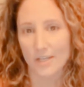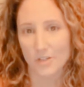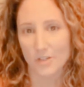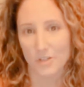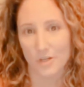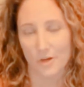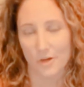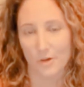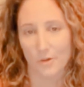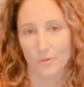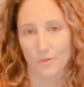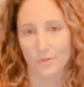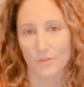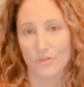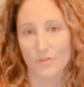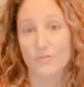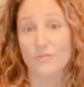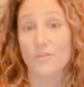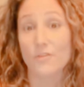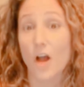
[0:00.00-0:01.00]
shows
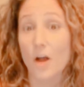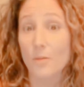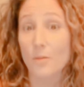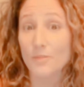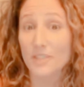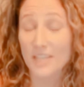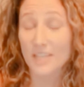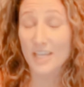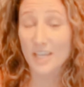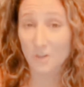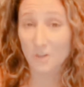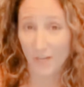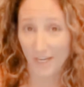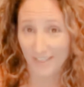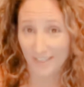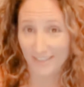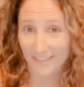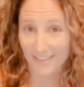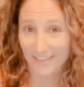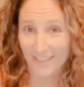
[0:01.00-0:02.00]
from
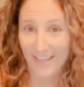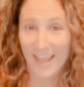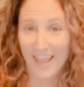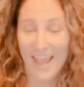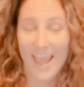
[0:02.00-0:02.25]
Secrets.